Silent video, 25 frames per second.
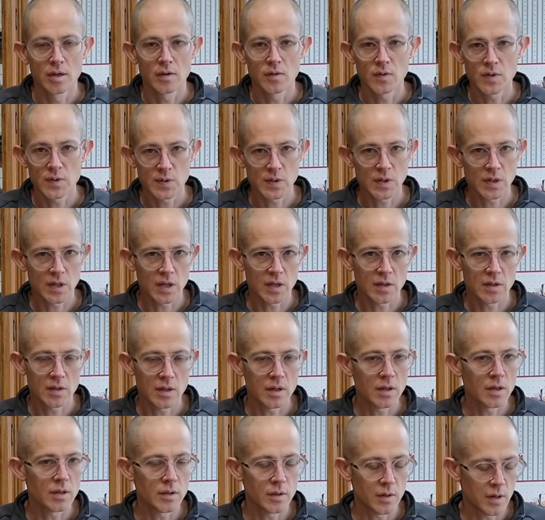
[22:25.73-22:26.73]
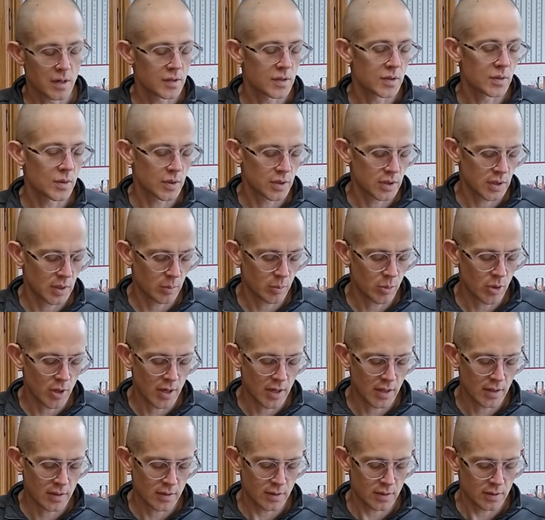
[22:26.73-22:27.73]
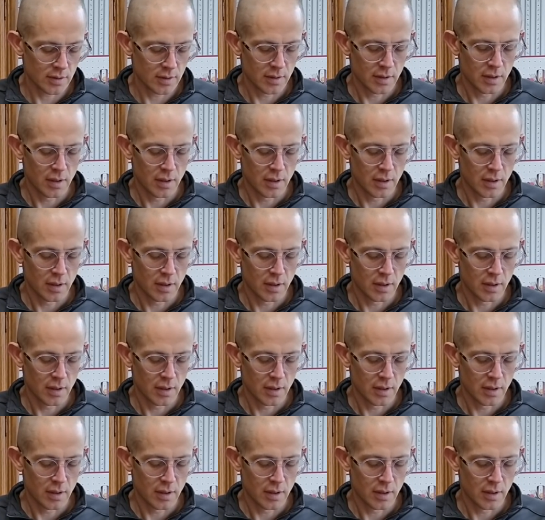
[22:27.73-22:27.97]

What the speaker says: This is again a Yunnan sourcing brand.